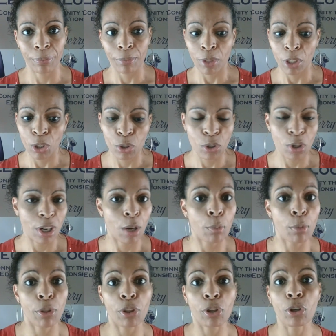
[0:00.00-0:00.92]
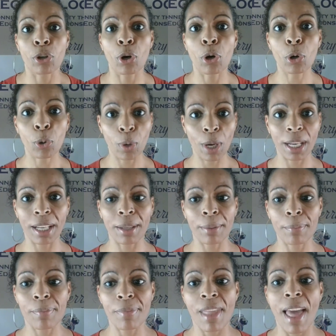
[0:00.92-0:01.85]
You start out with no
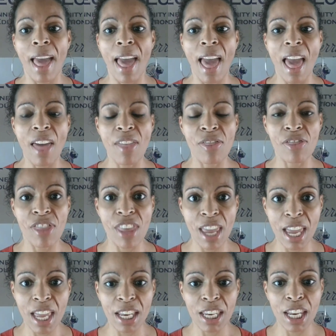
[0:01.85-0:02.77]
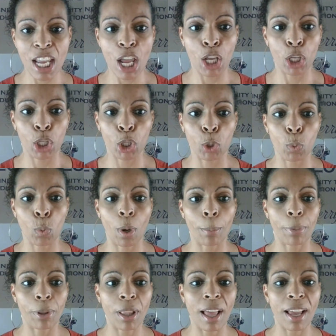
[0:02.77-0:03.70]
credit, and then you
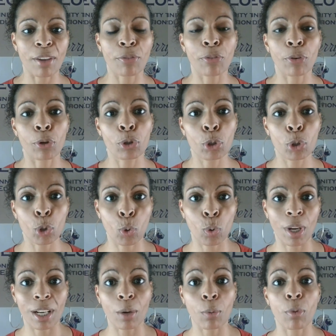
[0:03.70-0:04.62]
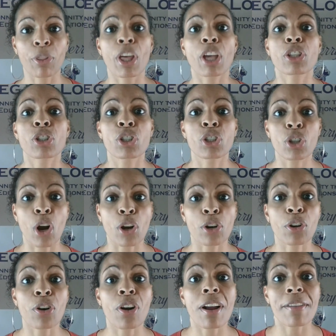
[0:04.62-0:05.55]
apply for new credit with starter